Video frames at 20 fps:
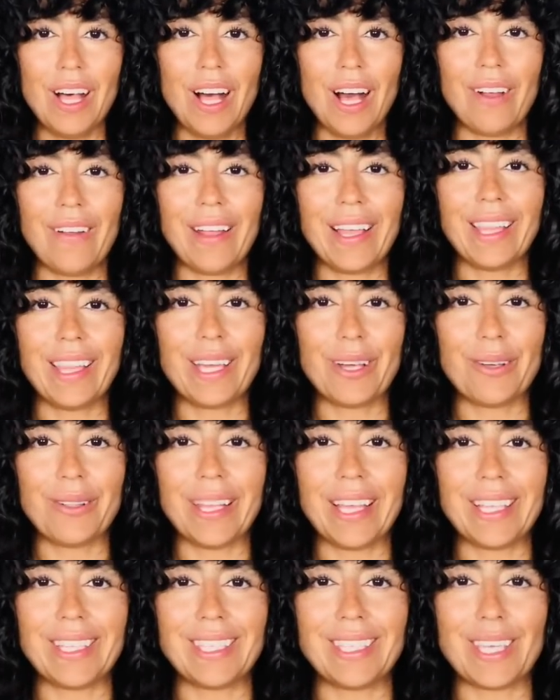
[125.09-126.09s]
All right, Leo,
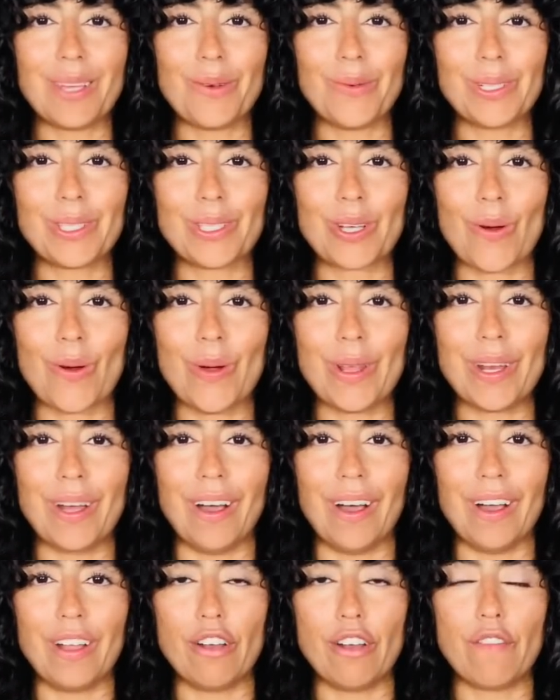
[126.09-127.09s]
let's see what's going
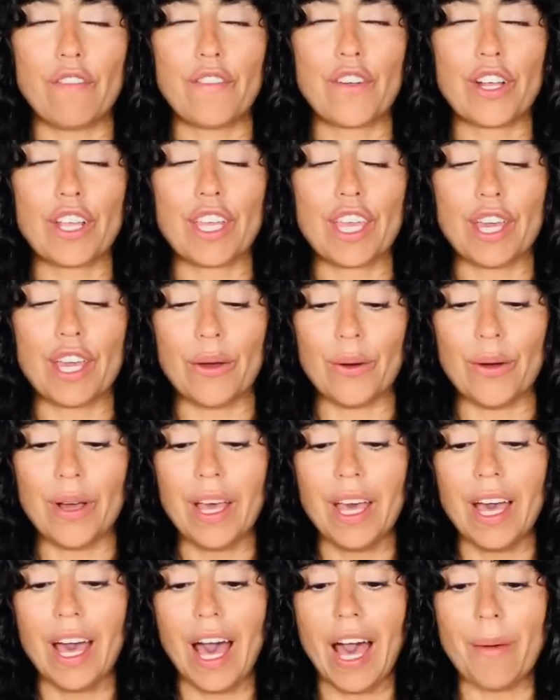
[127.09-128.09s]
on for you.
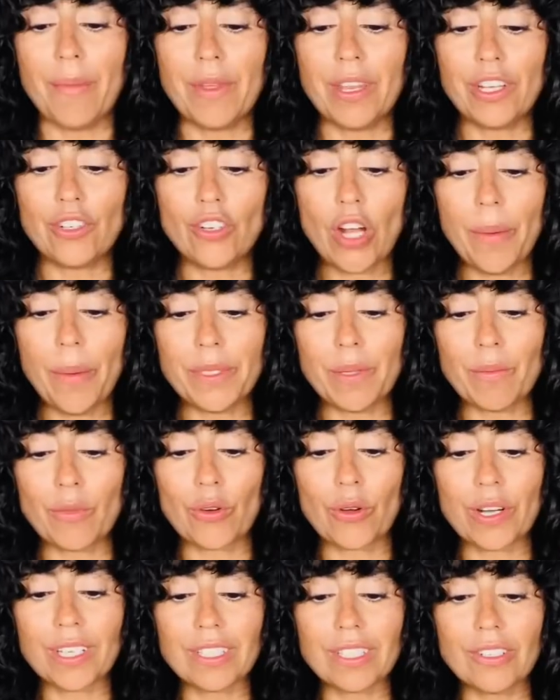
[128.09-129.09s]
I'm gonna drop some
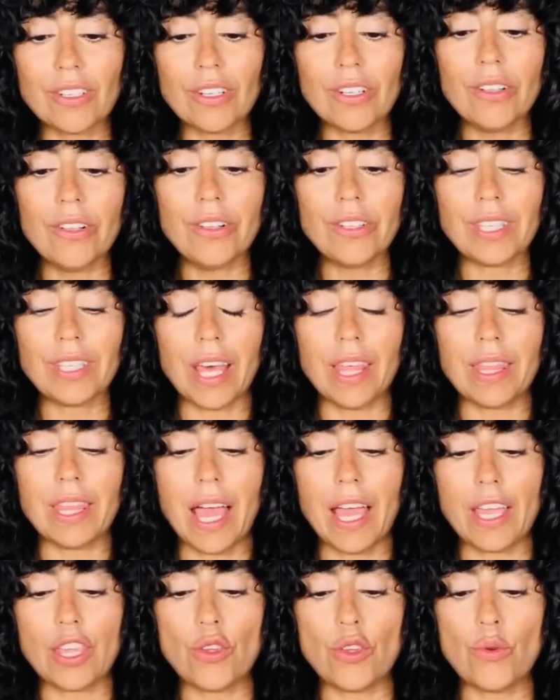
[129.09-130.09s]
crystals
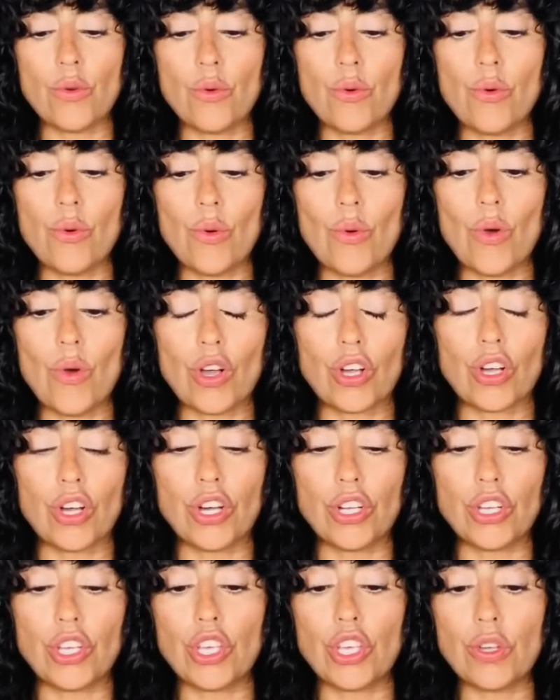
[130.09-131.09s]
that you
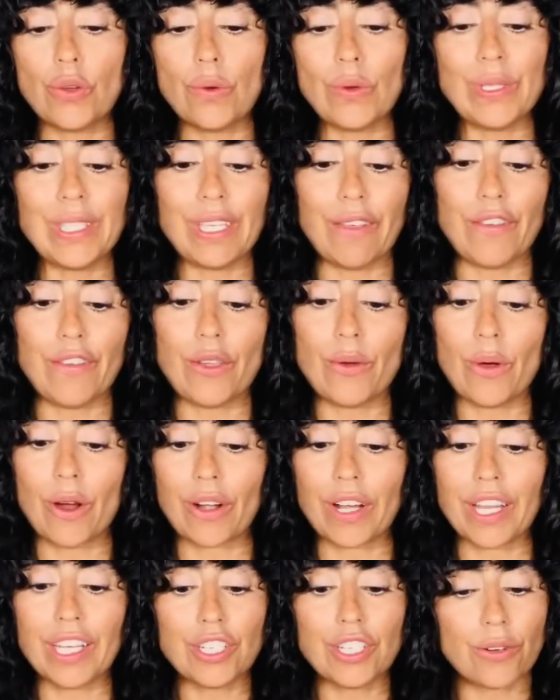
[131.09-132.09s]
could use if you
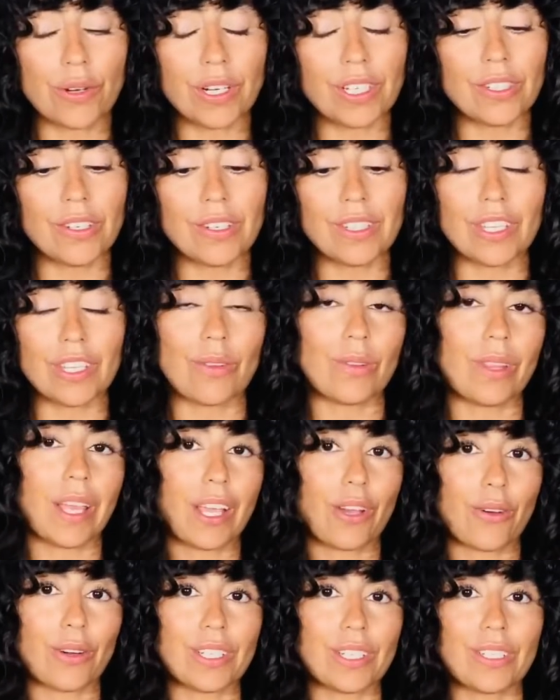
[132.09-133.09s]
are into crystals and you
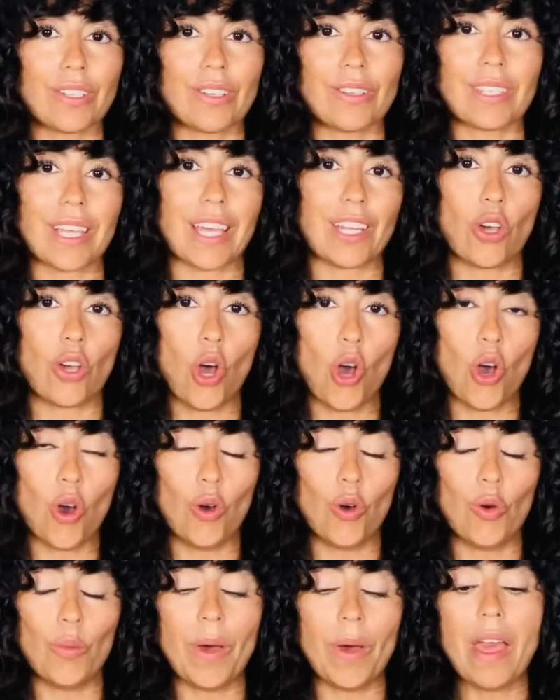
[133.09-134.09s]
like crystals at
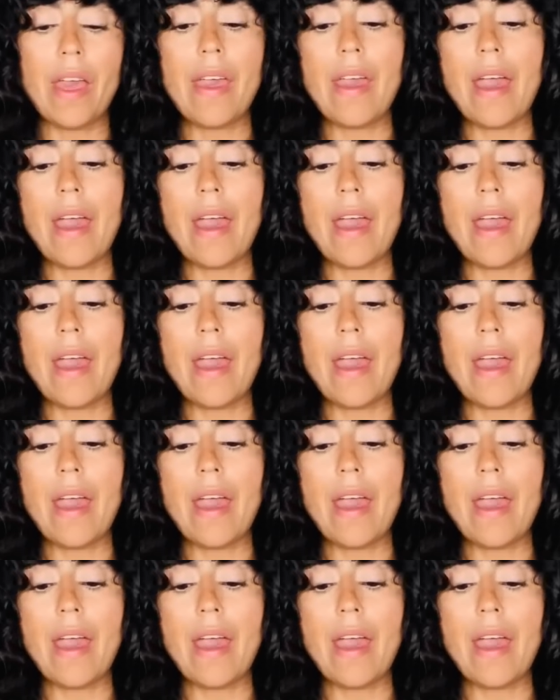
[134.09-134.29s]
home.